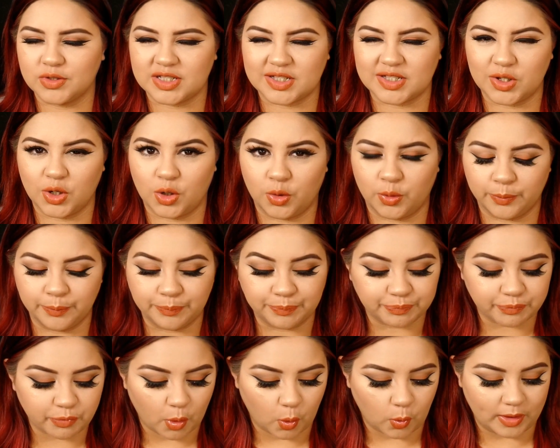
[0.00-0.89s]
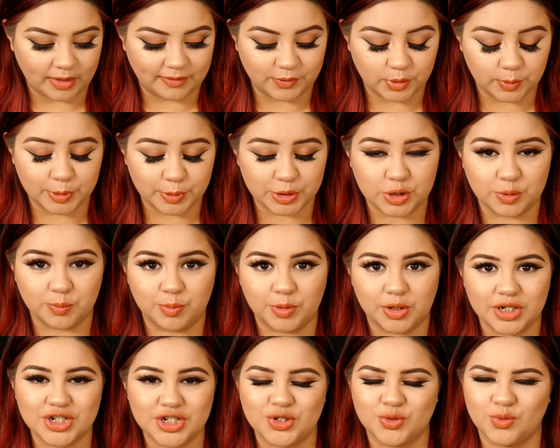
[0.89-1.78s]
So whenever you put your
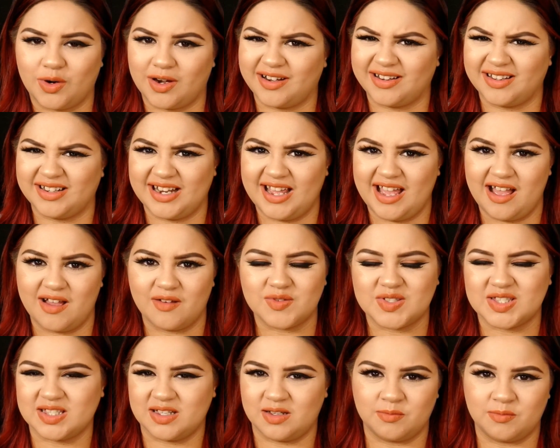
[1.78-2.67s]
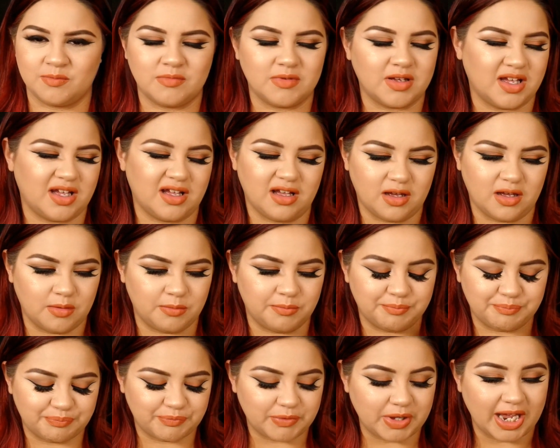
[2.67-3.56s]
brush, you are gonna have some
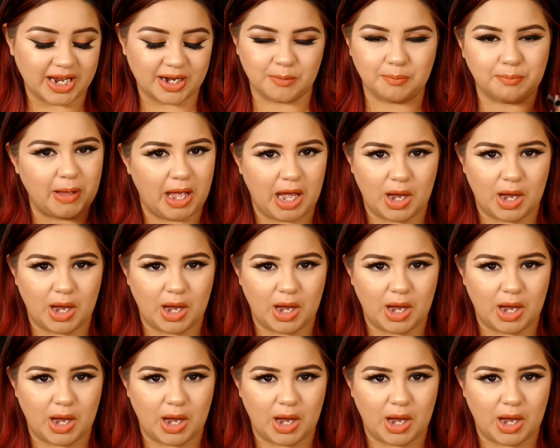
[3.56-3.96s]
um, kind of